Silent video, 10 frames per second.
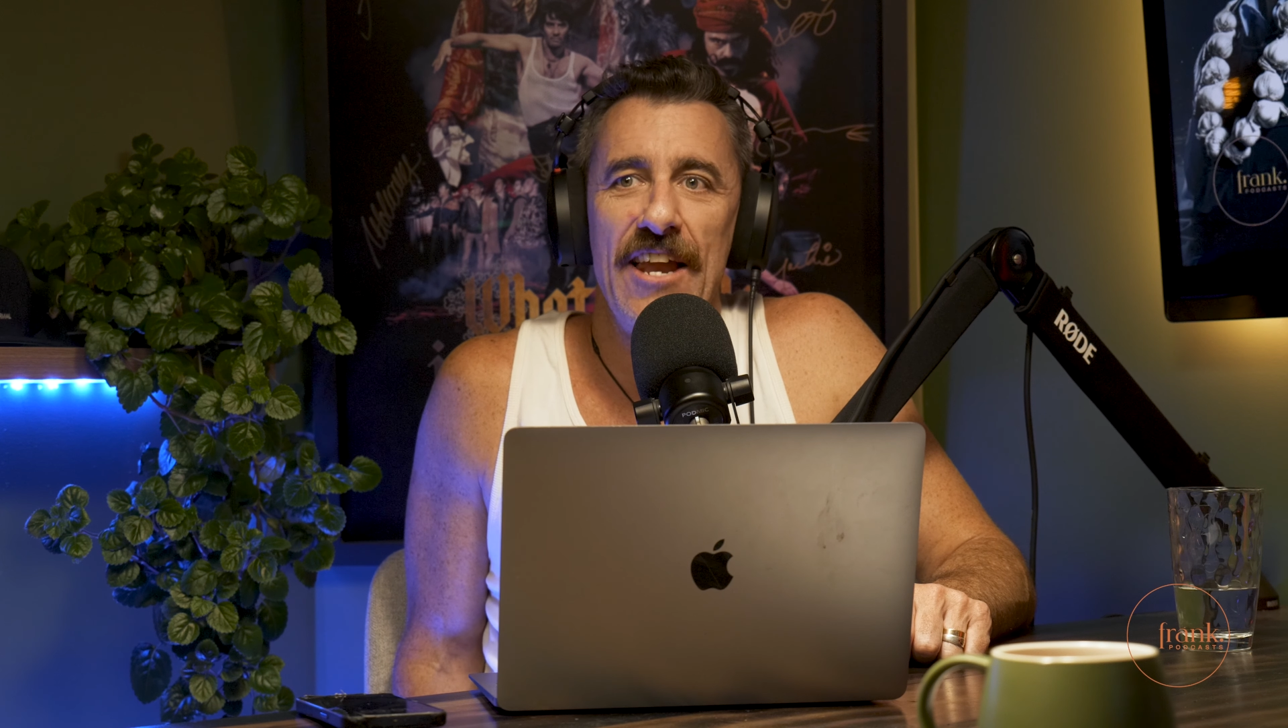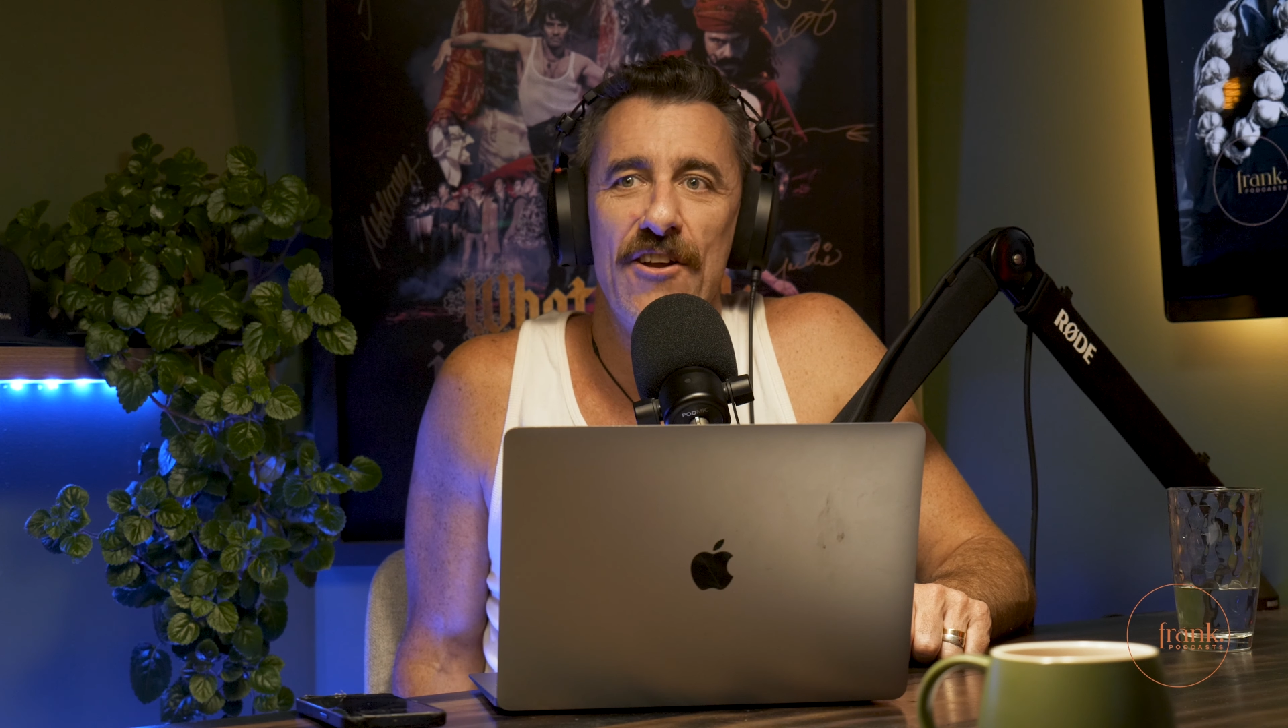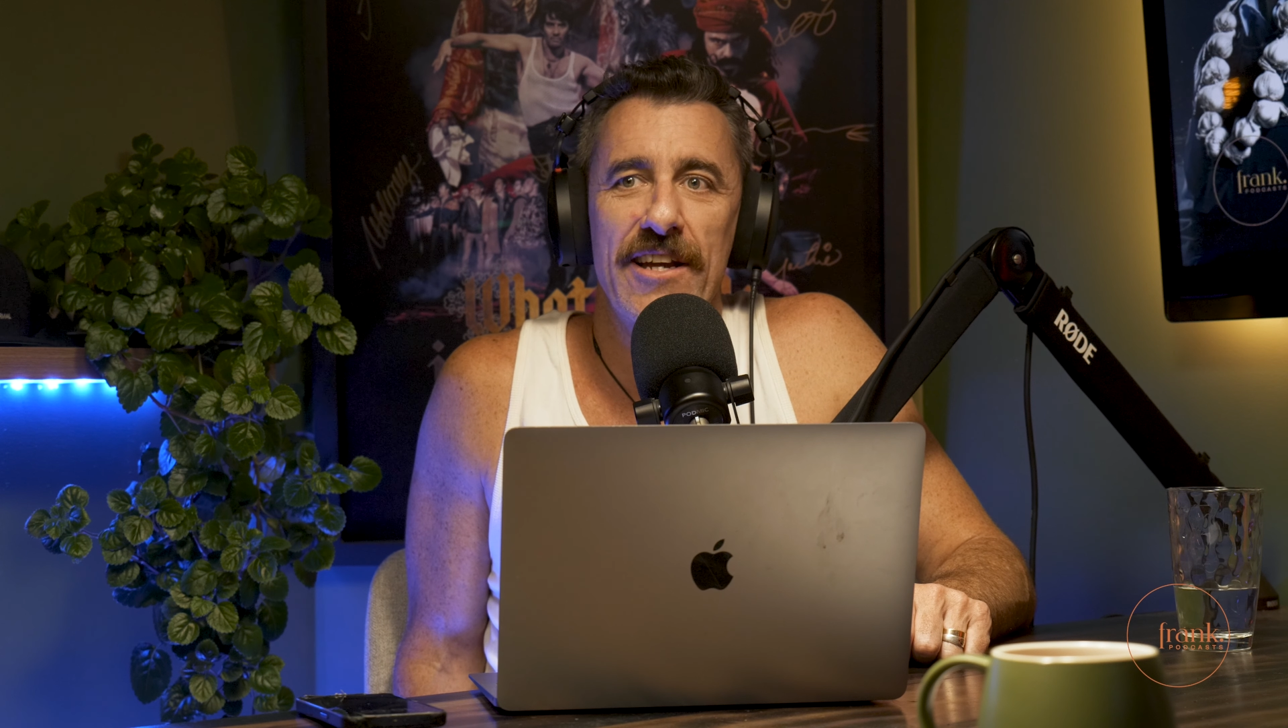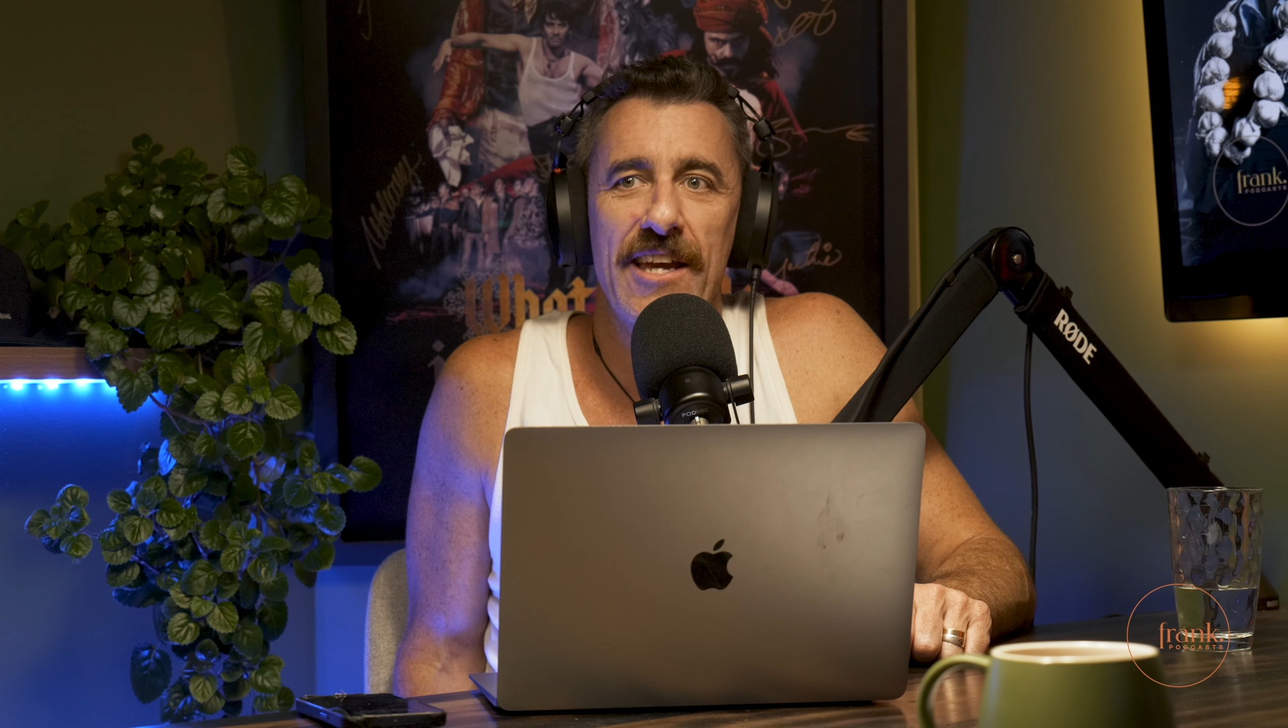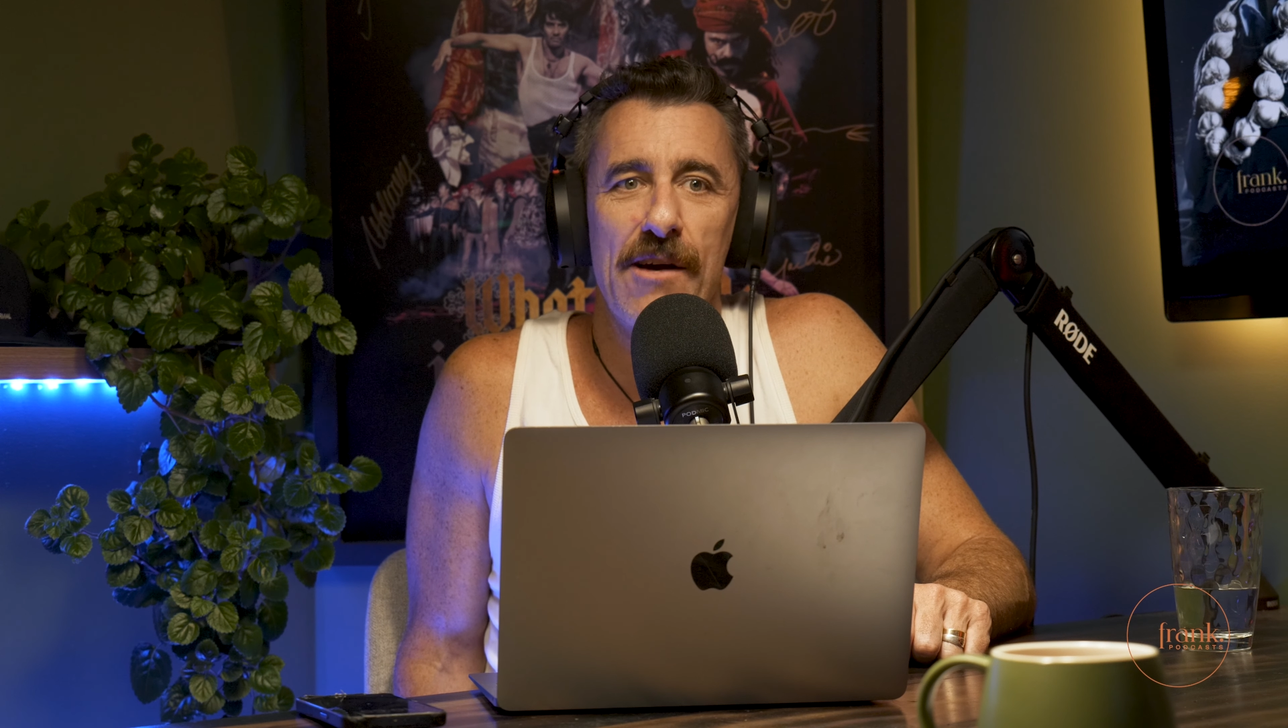
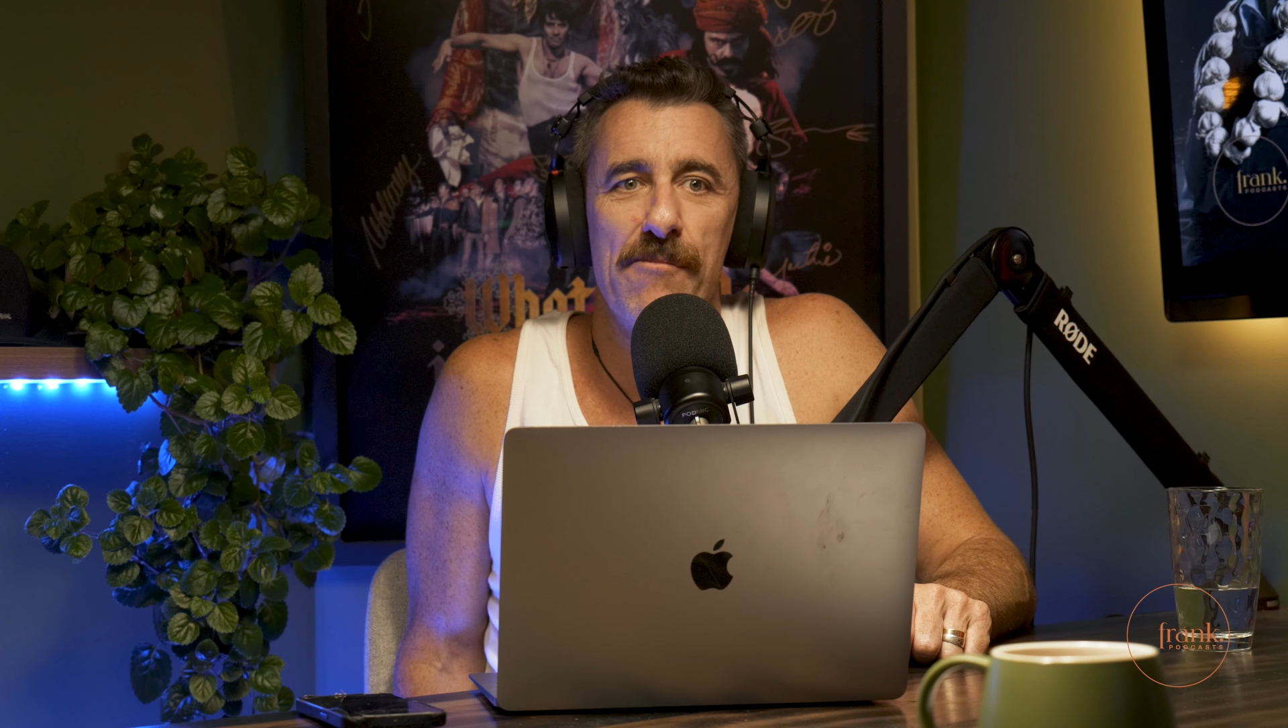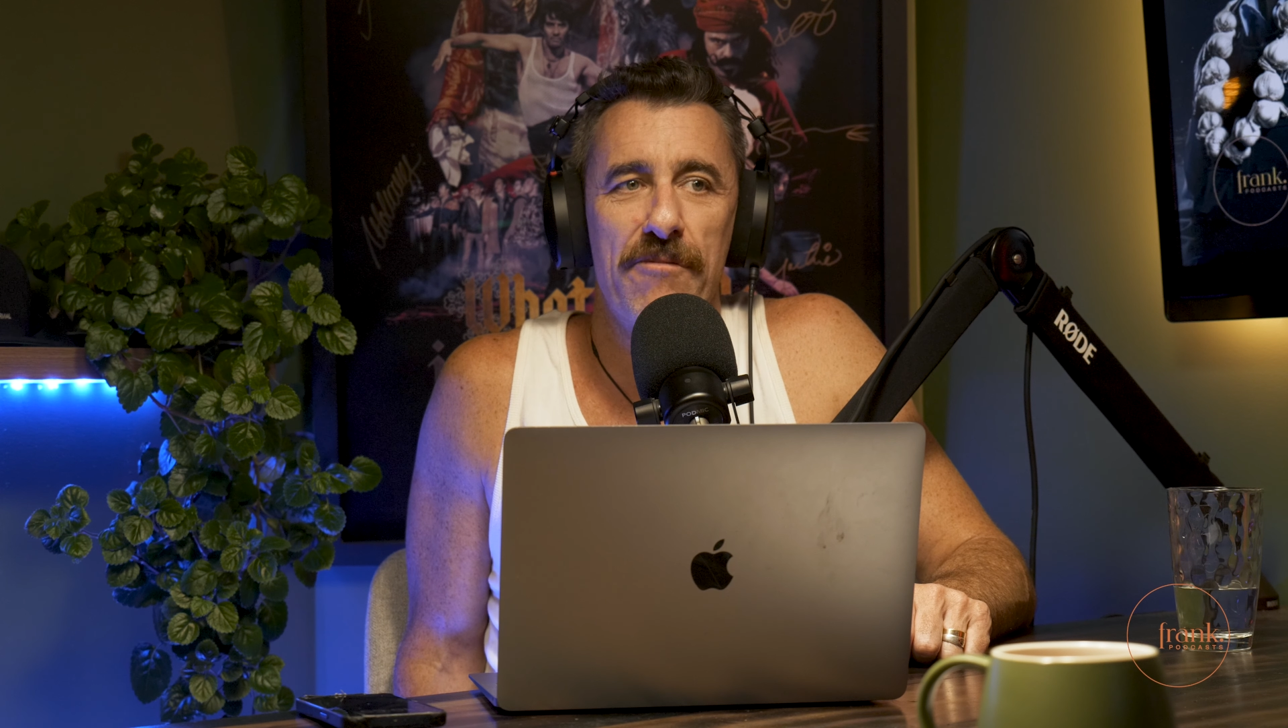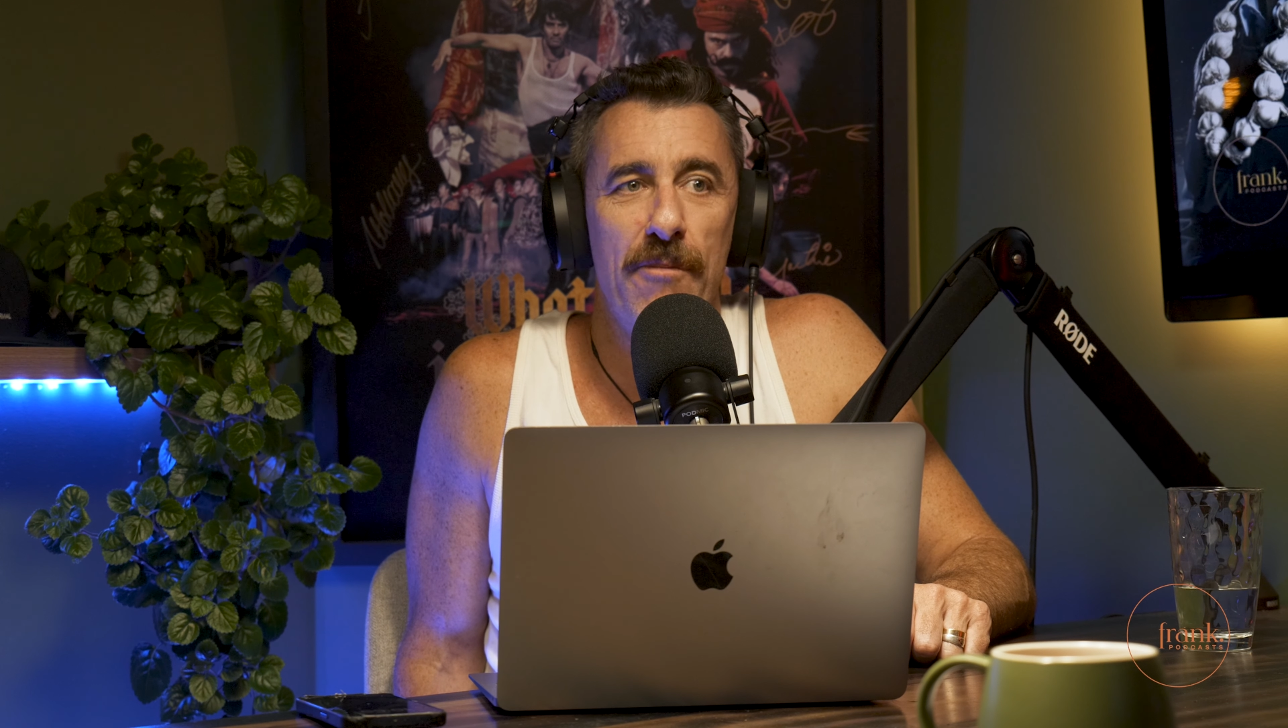and I come,